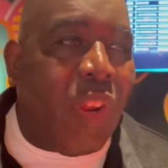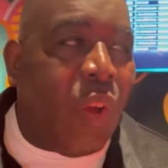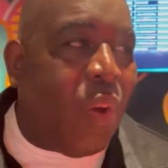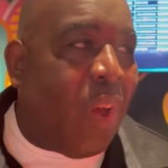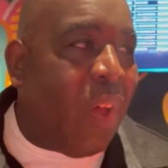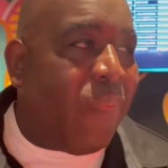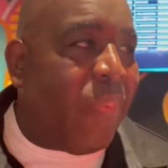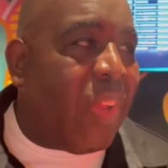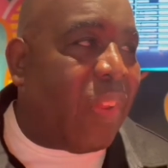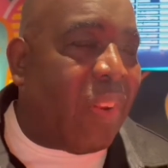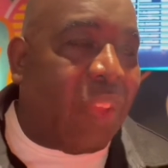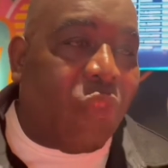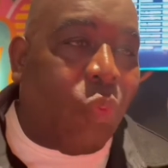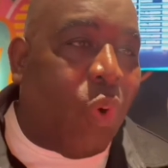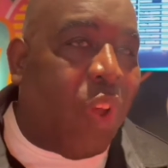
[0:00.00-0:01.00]
you know, I
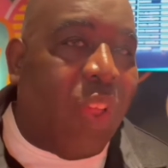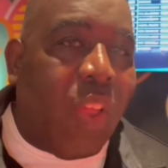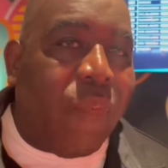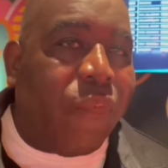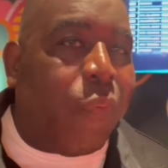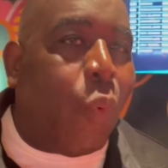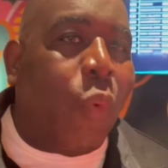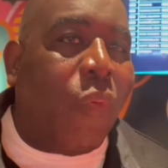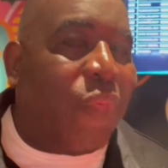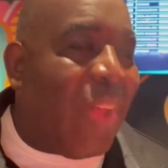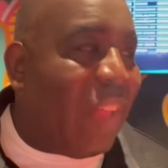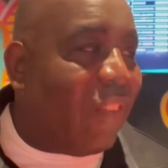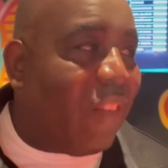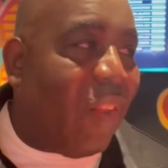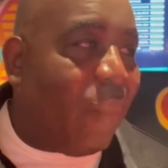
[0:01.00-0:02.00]
think that's why football
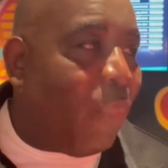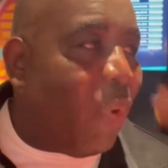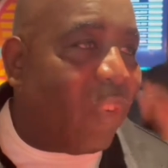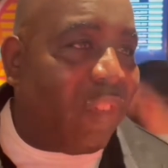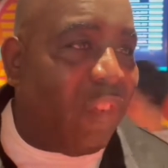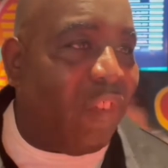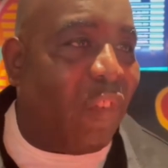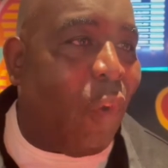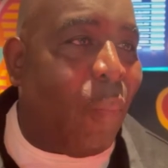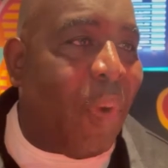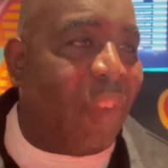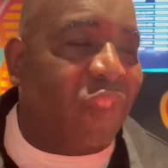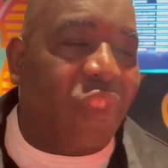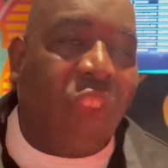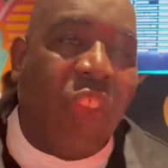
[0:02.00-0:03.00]
fans love boxing so
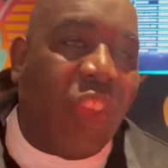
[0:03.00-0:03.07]
much.